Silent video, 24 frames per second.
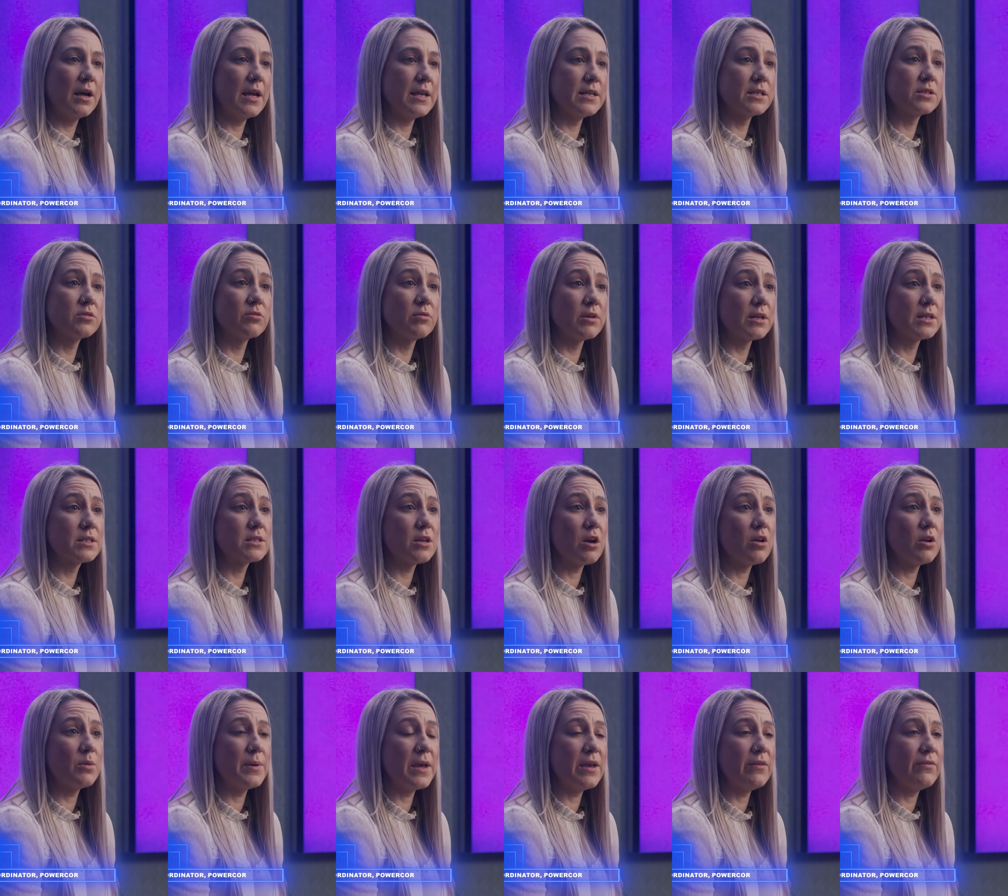installing
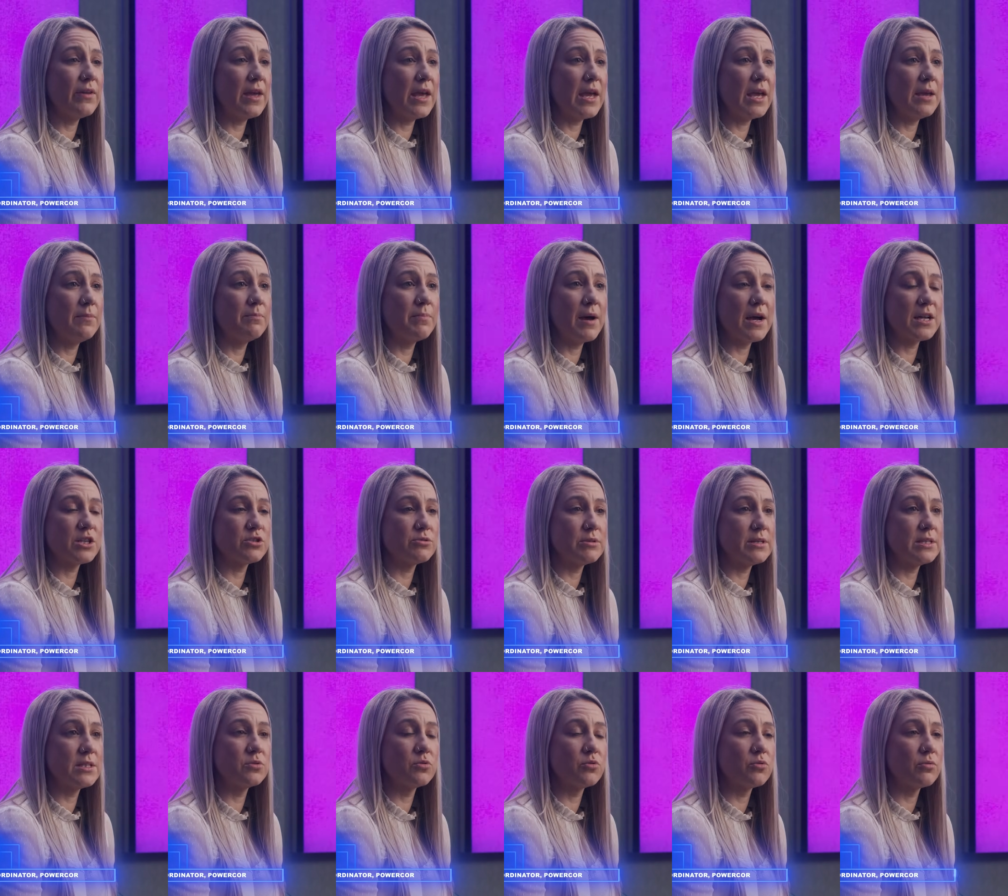solar PV,
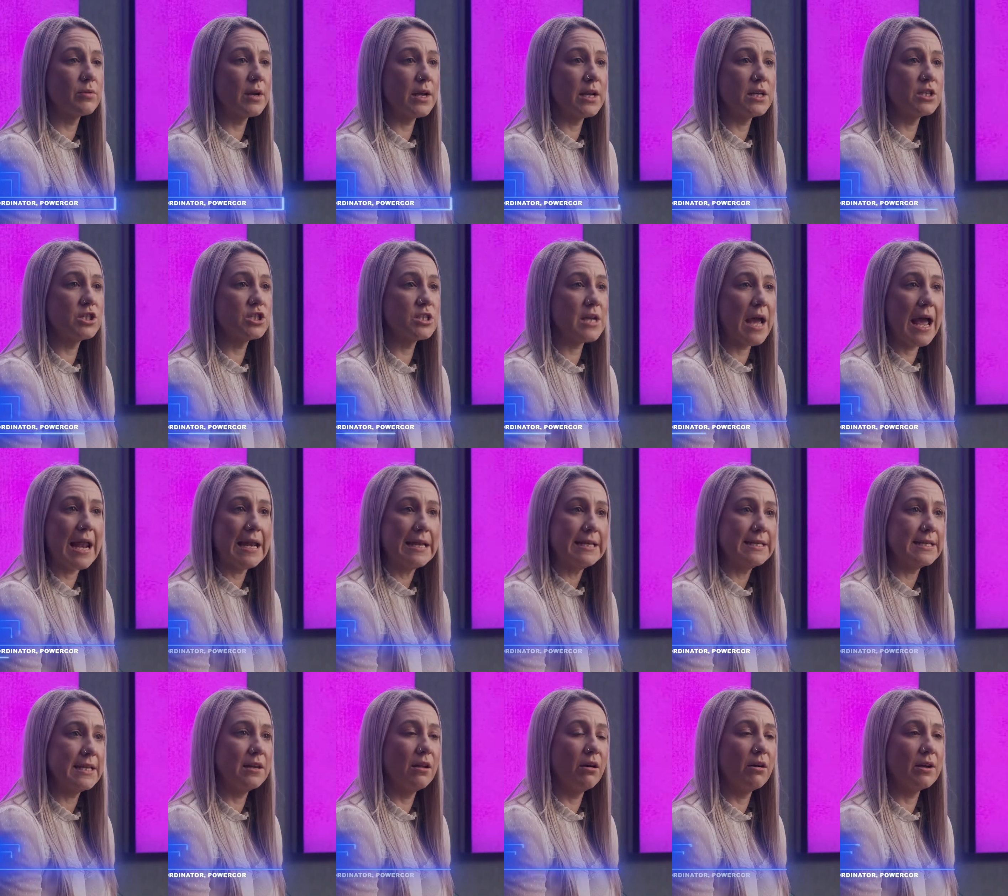battery storage,
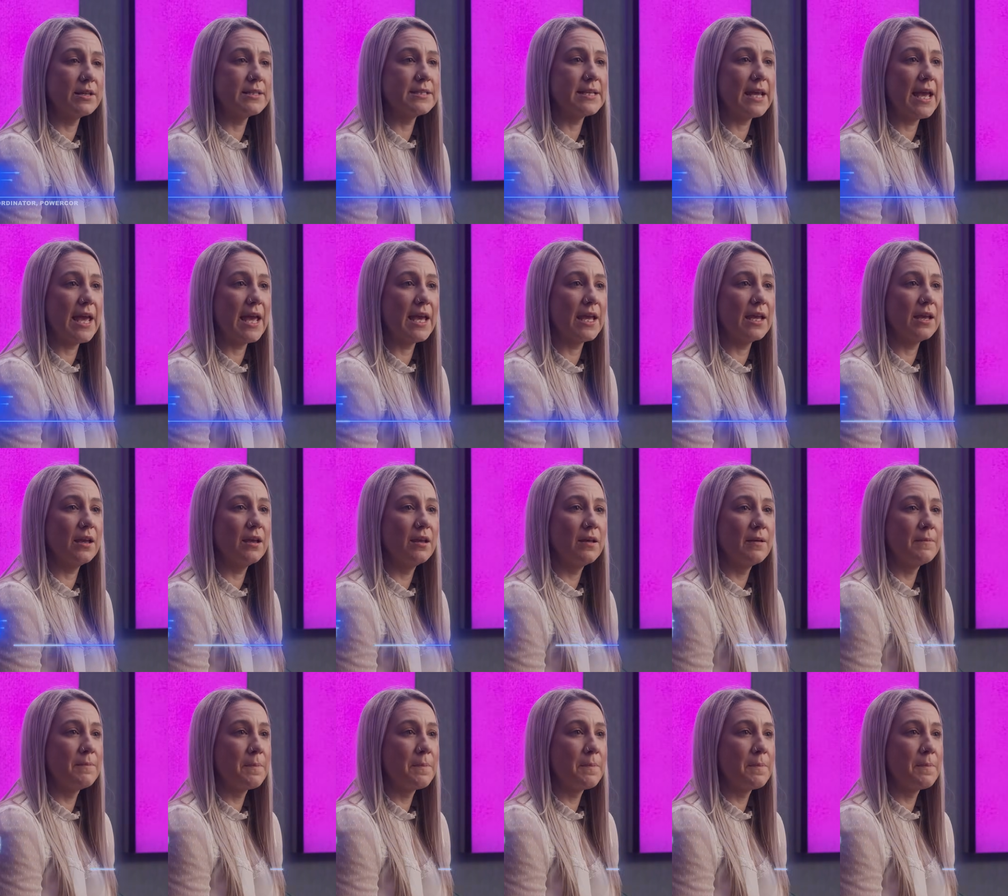LED lighting.